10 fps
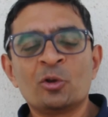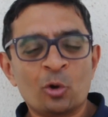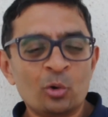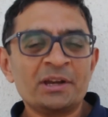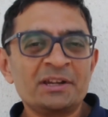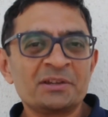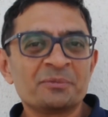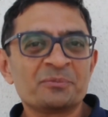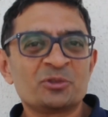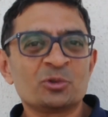Alright,
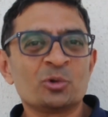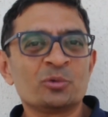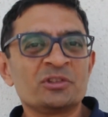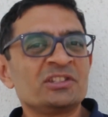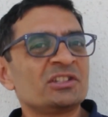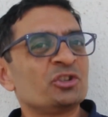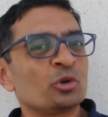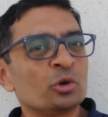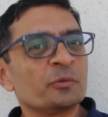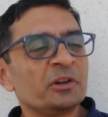so this is a
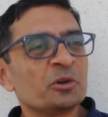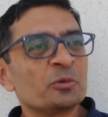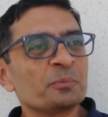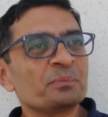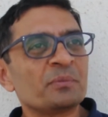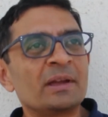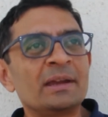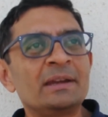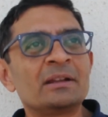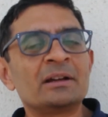short video,
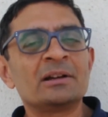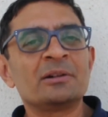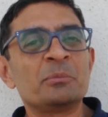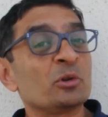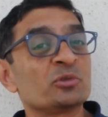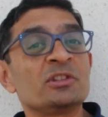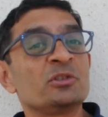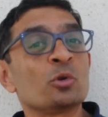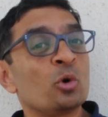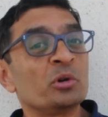and because there is
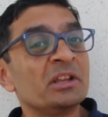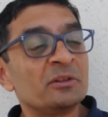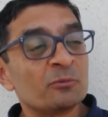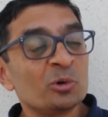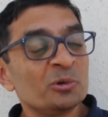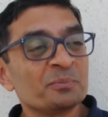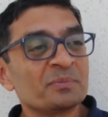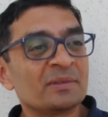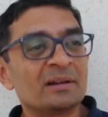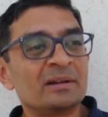no coding involved,
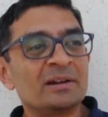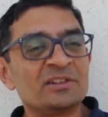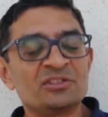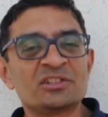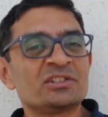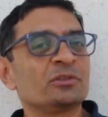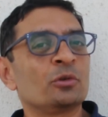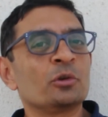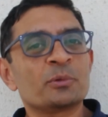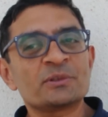it's just a
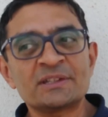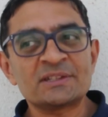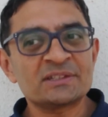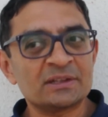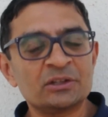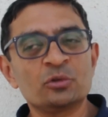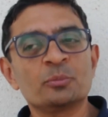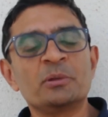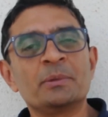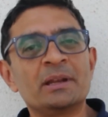thought process that
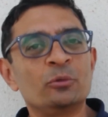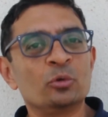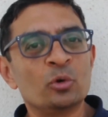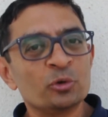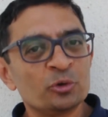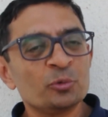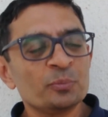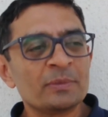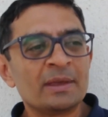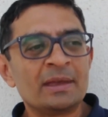people have to go through.
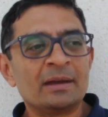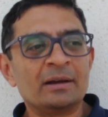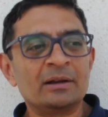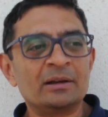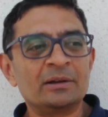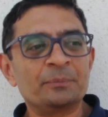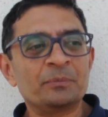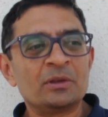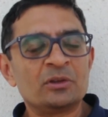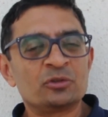
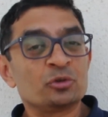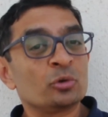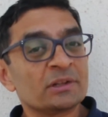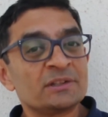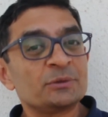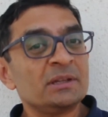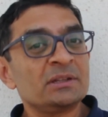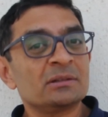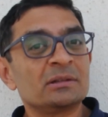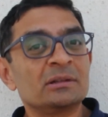So short and
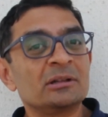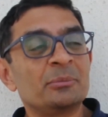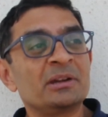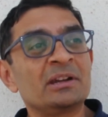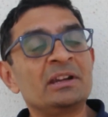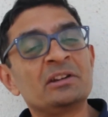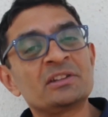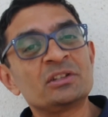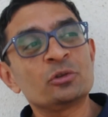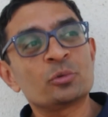sweet, but an
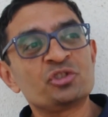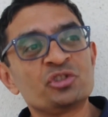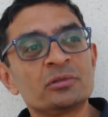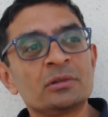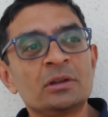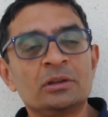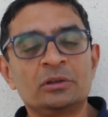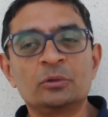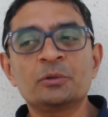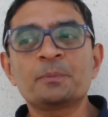interesting question,
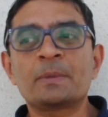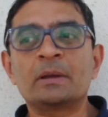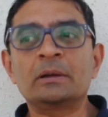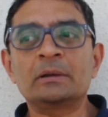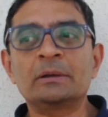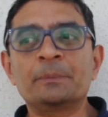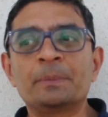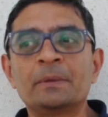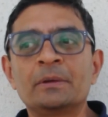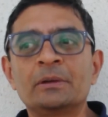
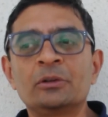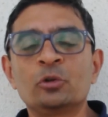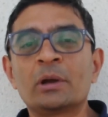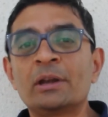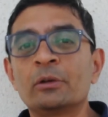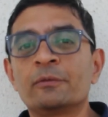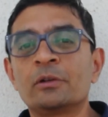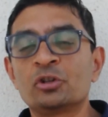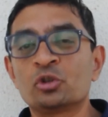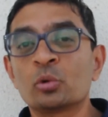to kind of
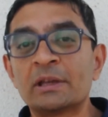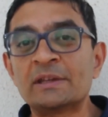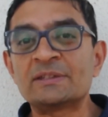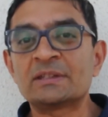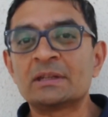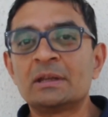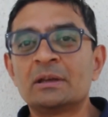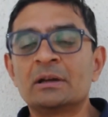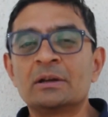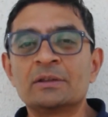showcase
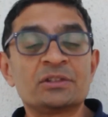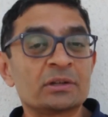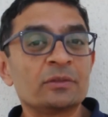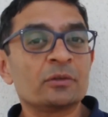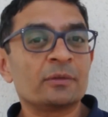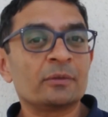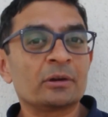strength of our